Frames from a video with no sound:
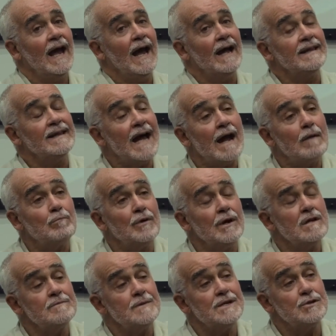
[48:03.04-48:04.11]
And that
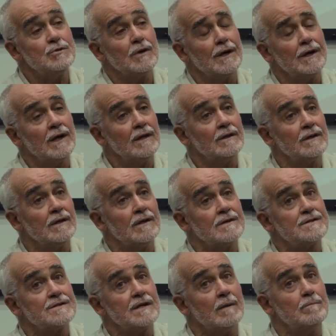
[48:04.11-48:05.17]
brings me to another
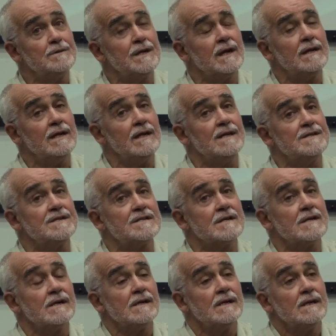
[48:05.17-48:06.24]
subject is,
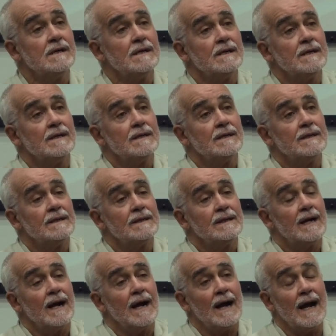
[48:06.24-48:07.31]

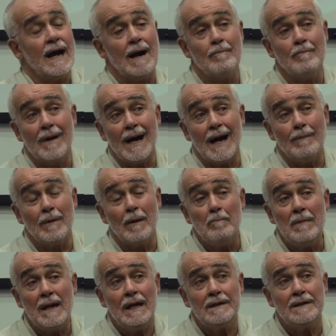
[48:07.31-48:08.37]
I'm a
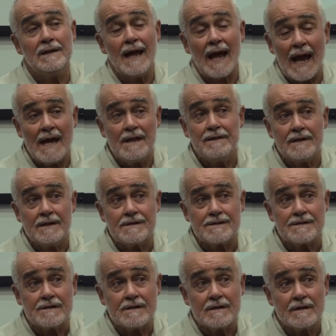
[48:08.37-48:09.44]
militant
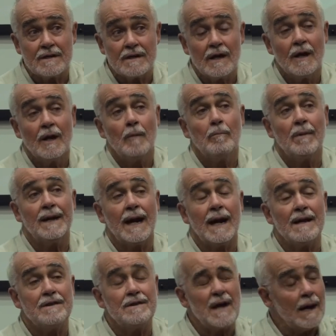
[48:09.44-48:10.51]
atheist, but
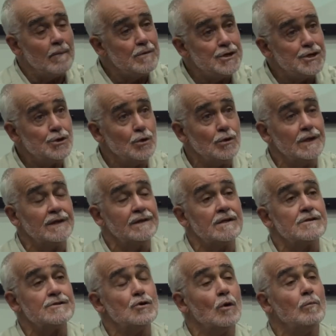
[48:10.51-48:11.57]
I'm sure that
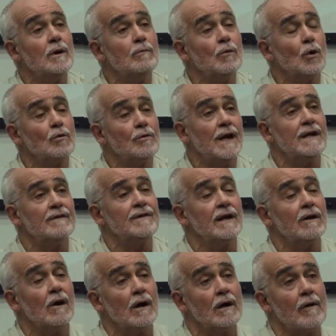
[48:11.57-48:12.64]
there's nobody more creative
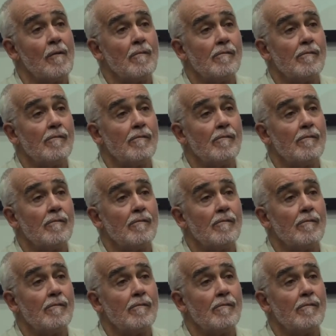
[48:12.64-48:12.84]
than God.